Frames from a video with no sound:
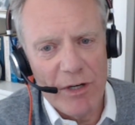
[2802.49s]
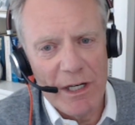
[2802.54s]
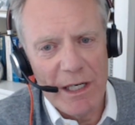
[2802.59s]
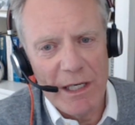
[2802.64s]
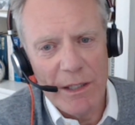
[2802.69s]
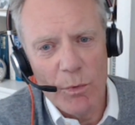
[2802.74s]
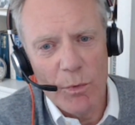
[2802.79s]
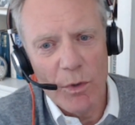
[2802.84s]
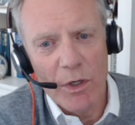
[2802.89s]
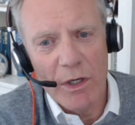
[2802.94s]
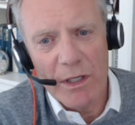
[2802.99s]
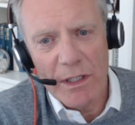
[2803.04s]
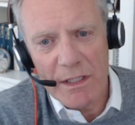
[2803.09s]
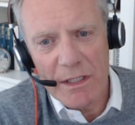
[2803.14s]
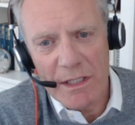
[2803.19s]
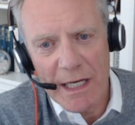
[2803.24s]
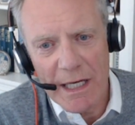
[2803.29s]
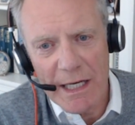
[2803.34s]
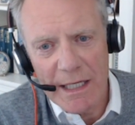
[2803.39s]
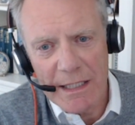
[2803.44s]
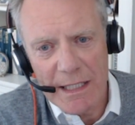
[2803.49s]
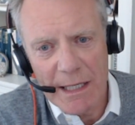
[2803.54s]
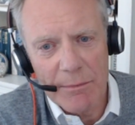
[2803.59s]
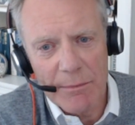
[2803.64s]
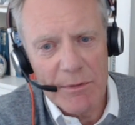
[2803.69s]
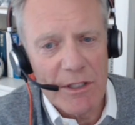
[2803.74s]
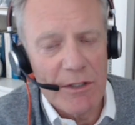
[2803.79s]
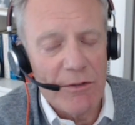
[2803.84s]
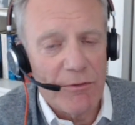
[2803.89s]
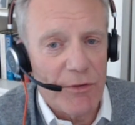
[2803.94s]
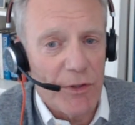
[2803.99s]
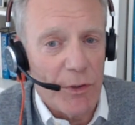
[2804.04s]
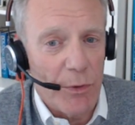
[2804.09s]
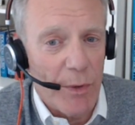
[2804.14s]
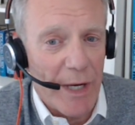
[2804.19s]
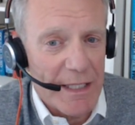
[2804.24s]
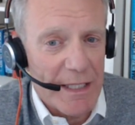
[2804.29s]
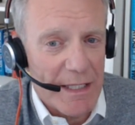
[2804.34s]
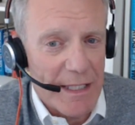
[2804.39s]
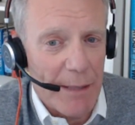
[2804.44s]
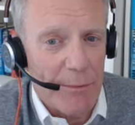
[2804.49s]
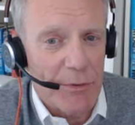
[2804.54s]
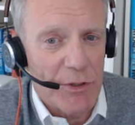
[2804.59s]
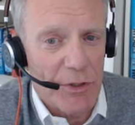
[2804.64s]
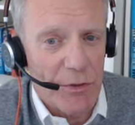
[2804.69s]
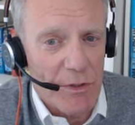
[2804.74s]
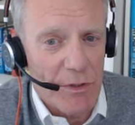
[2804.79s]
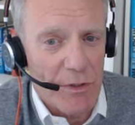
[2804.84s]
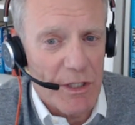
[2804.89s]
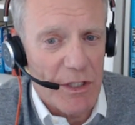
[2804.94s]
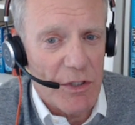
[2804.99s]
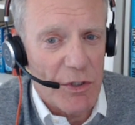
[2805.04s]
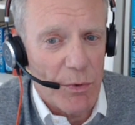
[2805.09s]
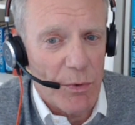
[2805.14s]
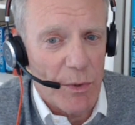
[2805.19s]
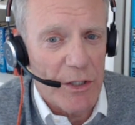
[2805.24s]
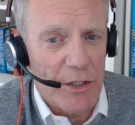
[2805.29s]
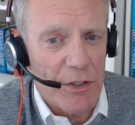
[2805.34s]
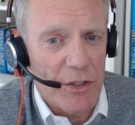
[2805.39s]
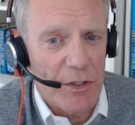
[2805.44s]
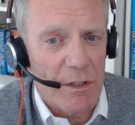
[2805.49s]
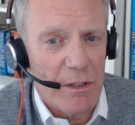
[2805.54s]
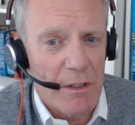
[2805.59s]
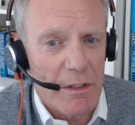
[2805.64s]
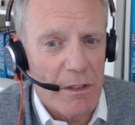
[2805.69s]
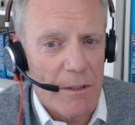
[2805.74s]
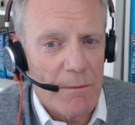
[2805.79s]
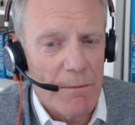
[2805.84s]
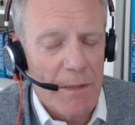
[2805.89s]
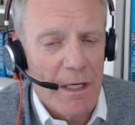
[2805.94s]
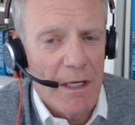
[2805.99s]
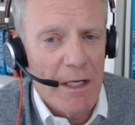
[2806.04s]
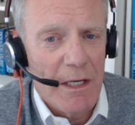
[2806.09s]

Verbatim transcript: really works except in a few mm exceptional situations.